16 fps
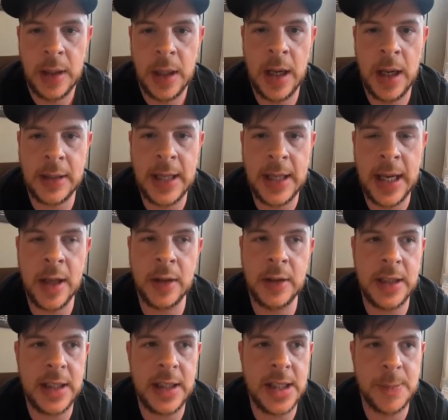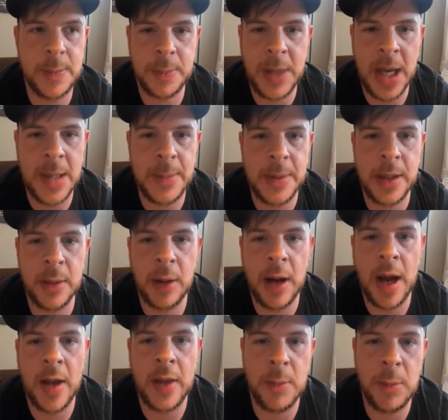Uh, KLD has kind of been
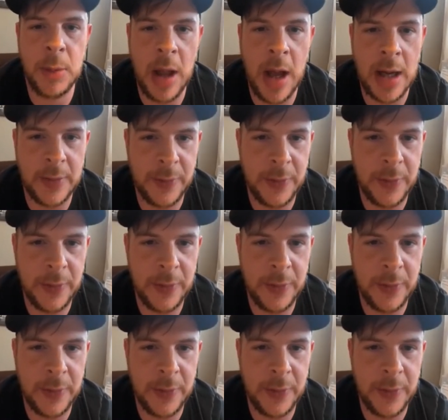around the block